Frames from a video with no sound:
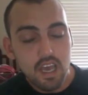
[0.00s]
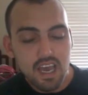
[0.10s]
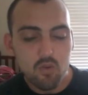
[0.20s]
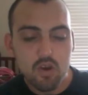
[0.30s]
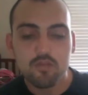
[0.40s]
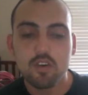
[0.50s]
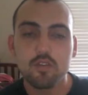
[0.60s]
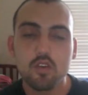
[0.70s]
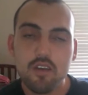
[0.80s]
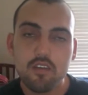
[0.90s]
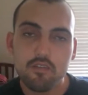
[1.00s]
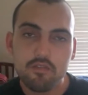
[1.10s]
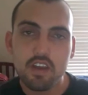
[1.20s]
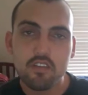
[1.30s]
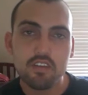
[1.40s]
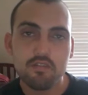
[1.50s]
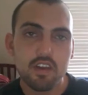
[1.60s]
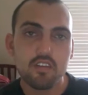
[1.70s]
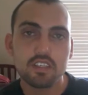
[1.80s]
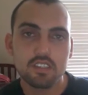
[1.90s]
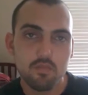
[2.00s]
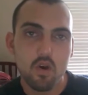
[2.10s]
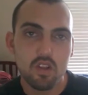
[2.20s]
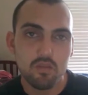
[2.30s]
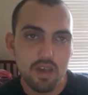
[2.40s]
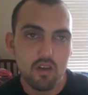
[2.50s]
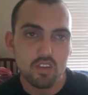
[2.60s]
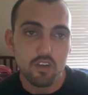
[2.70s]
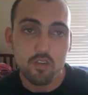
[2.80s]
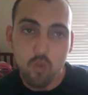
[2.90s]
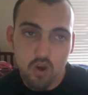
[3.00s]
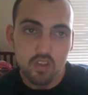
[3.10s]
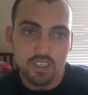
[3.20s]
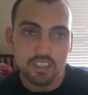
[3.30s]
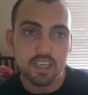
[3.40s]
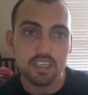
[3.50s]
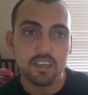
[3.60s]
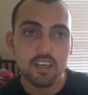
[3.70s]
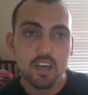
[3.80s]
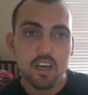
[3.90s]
However, if you have a very, very small amount of quality data,